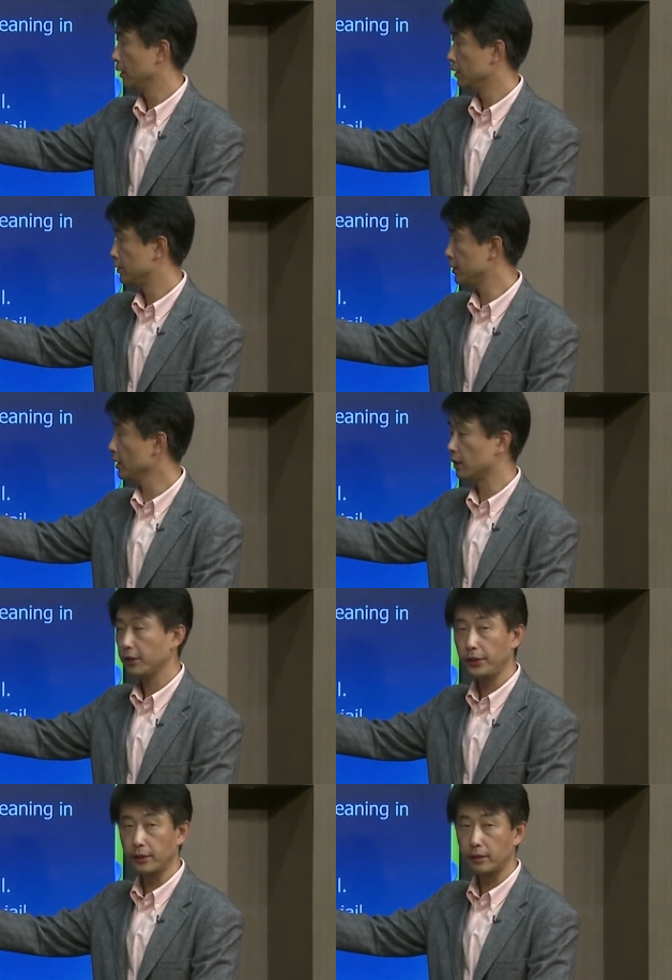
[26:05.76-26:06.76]
sinner
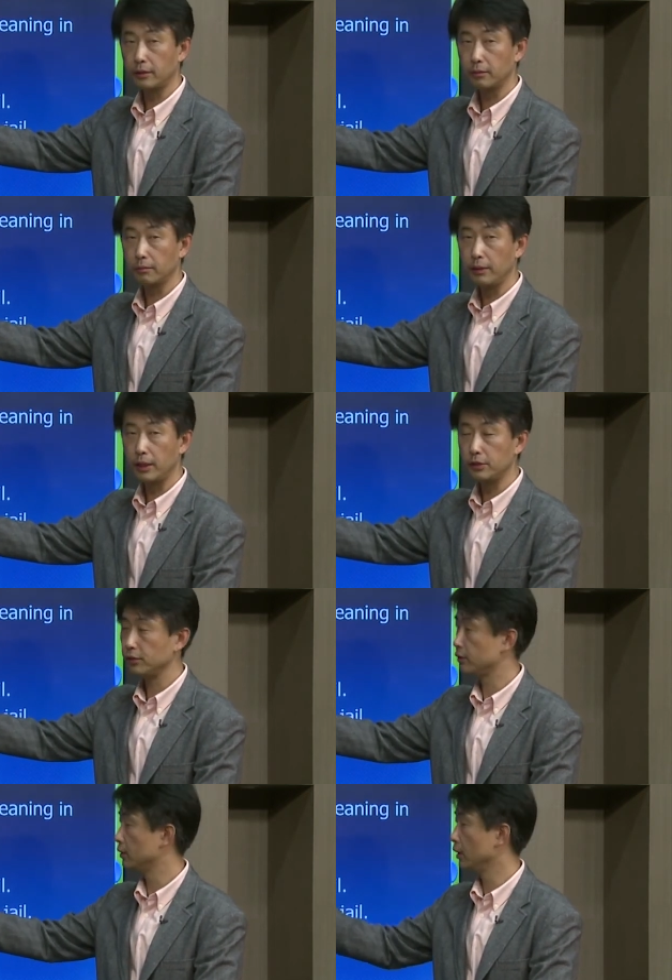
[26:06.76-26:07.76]
here
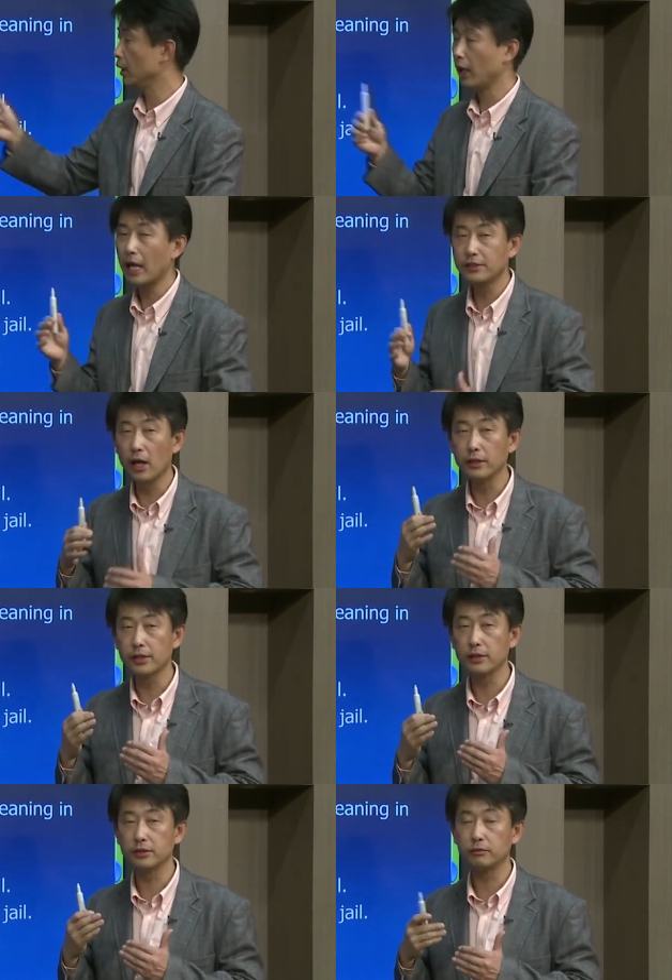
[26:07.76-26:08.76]
means
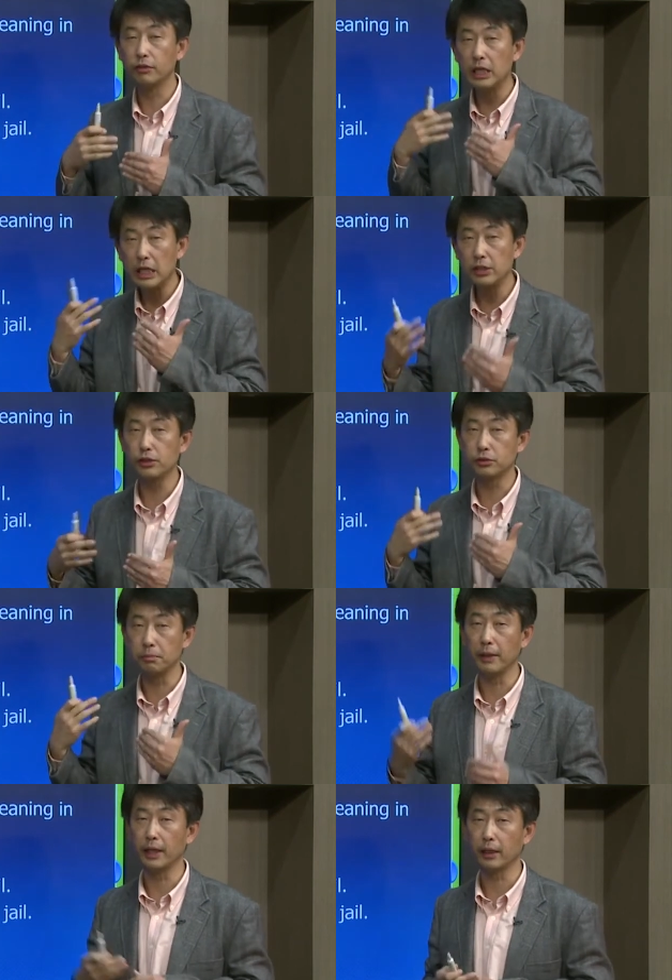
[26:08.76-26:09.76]
has religious
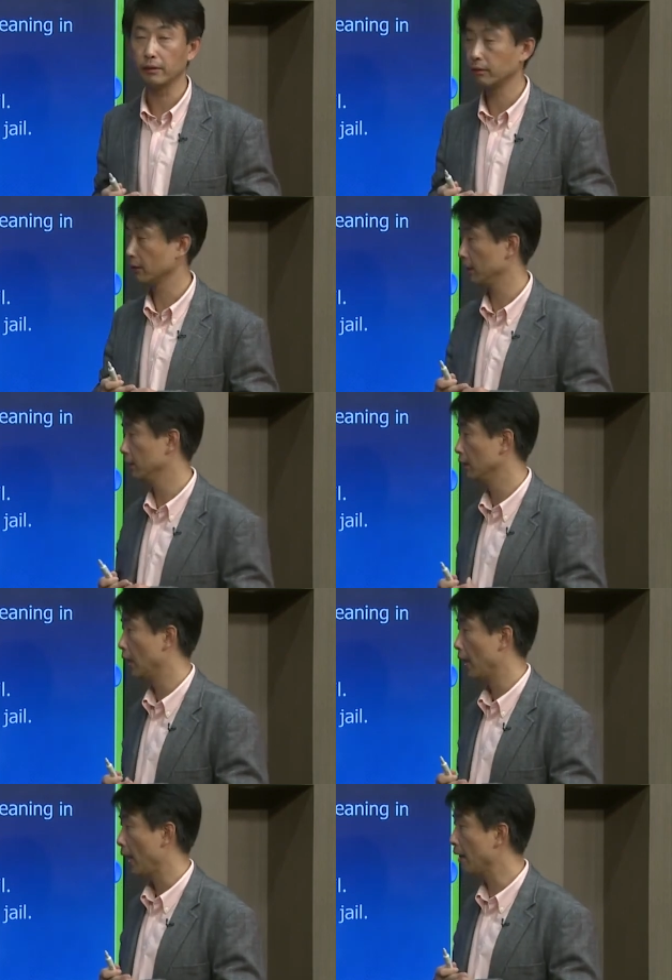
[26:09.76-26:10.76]
meaning. Okay?
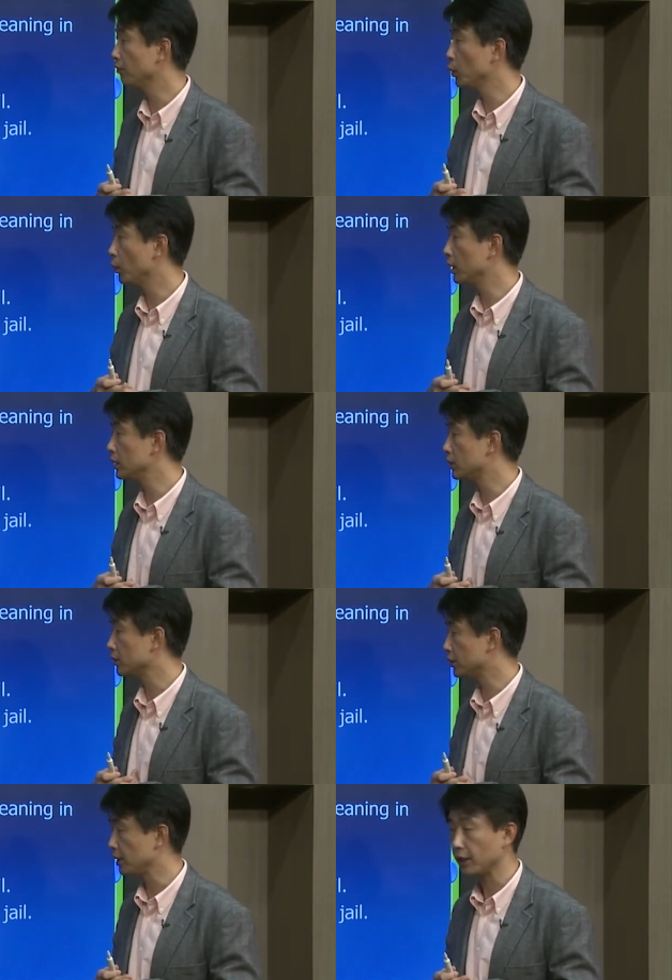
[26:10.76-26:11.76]
Everyone is a
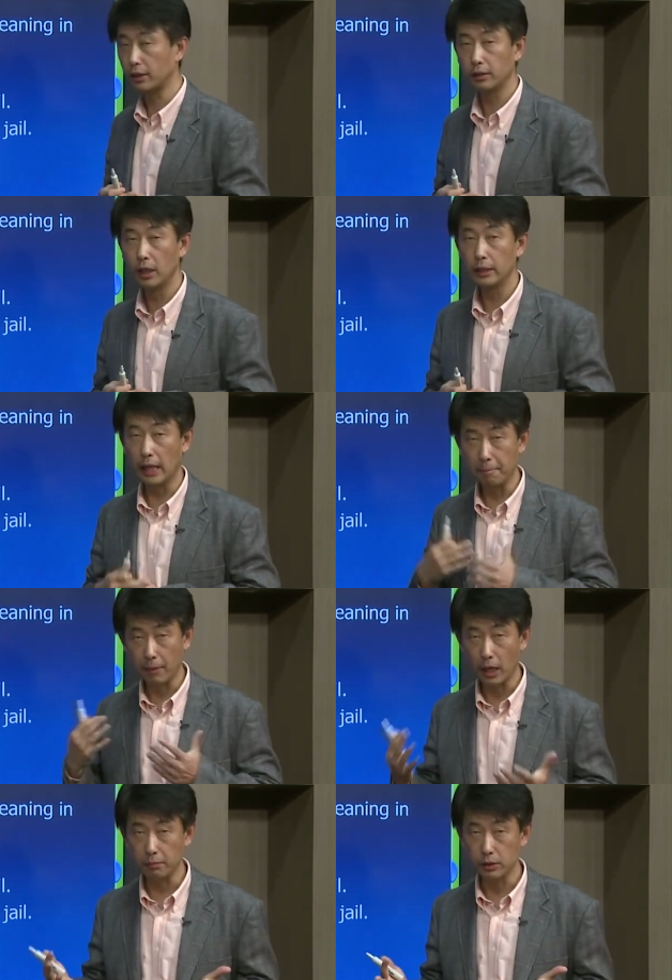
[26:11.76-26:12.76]
sinner. That
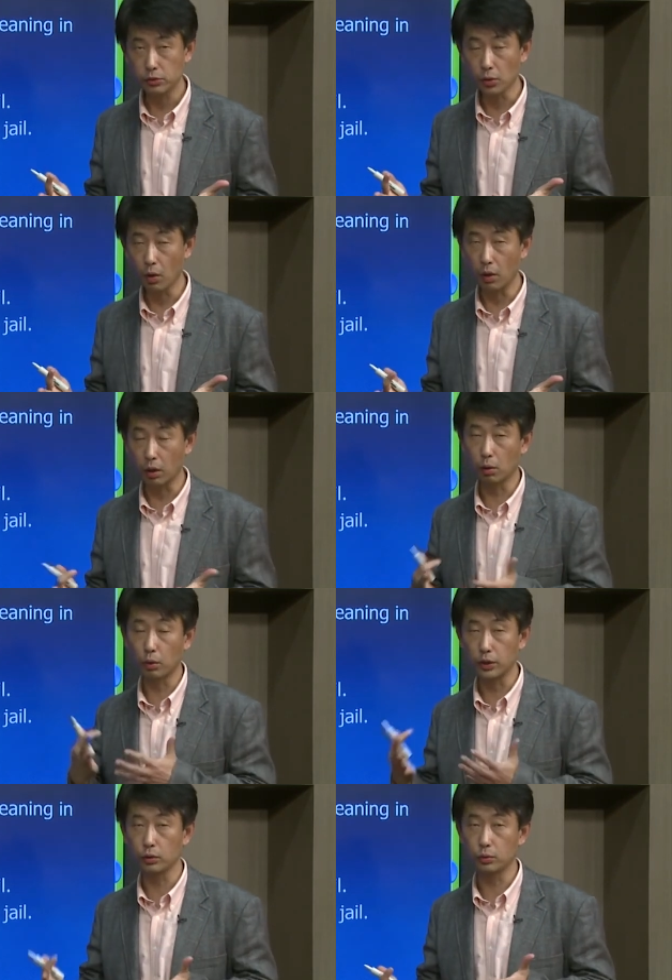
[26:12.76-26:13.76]
may be so
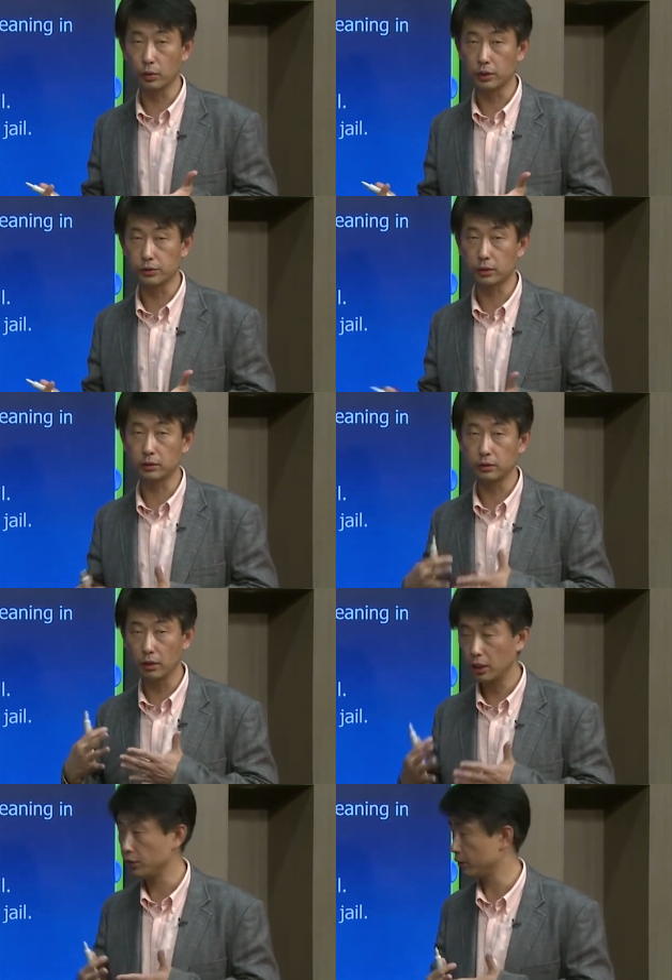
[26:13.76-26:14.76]
according to a certain
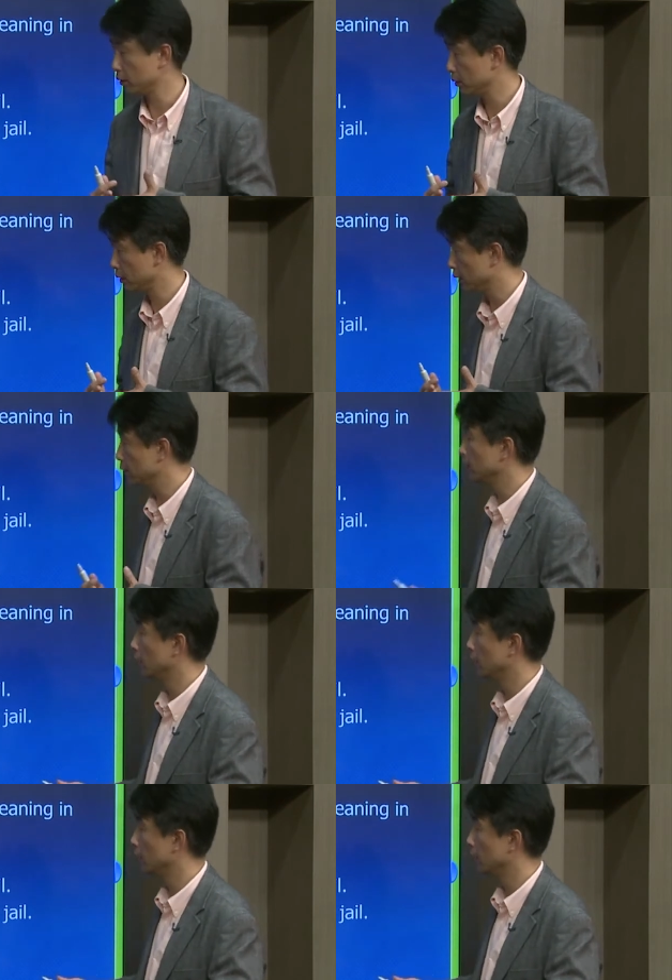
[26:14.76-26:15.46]
religion. Okay?